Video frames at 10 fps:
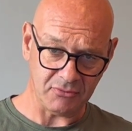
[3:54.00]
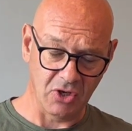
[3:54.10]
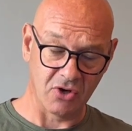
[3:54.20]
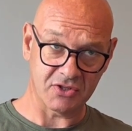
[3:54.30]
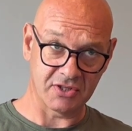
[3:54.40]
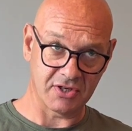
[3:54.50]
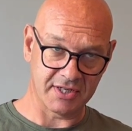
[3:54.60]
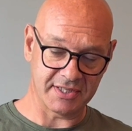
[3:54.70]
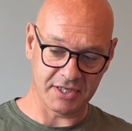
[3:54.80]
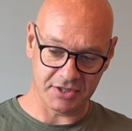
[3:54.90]

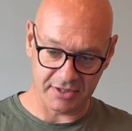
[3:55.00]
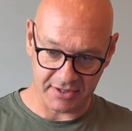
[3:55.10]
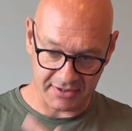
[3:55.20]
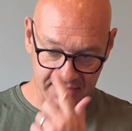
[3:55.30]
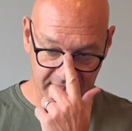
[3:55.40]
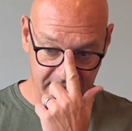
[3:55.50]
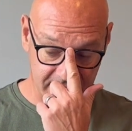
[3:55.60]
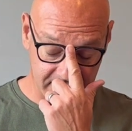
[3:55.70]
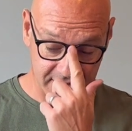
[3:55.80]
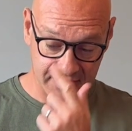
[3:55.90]
oxidization I
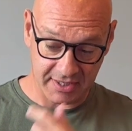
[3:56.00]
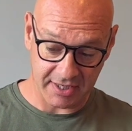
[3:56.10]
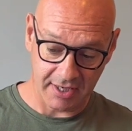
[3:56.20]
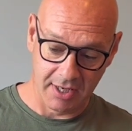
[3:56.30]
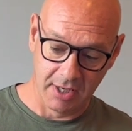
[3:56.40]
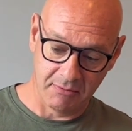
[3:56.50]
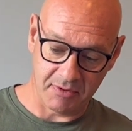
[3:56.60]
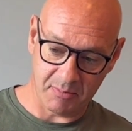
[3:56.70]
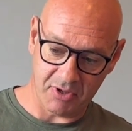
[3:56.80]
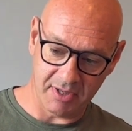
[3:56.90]
should say, with the
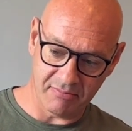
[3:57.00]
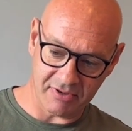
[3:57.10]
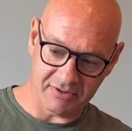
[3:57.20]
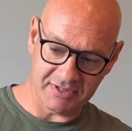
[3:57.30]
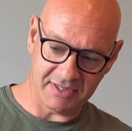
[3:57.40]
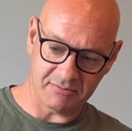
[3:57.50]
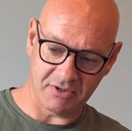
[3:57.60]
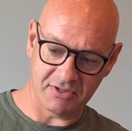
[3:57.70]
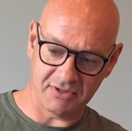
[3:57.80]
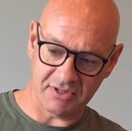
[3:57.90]
bottling process, what I
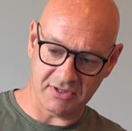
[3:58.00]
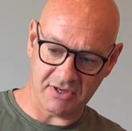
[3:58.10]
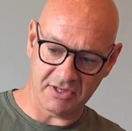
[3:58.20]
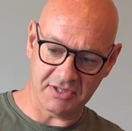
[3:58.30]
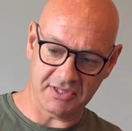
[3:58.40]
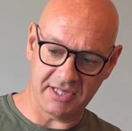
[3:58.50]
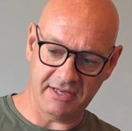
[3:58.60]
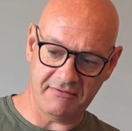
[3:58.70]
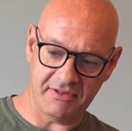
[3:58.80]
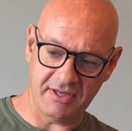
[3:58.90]
do is I kind of just
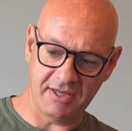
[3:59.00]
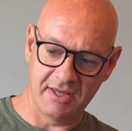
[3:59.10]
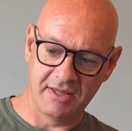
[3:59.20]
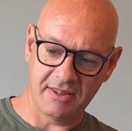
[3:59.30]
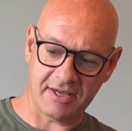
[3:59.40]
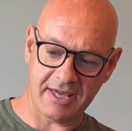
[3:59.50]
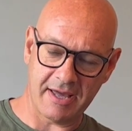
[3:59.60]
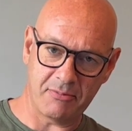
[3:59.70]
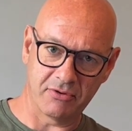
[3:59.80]
leave the, the cap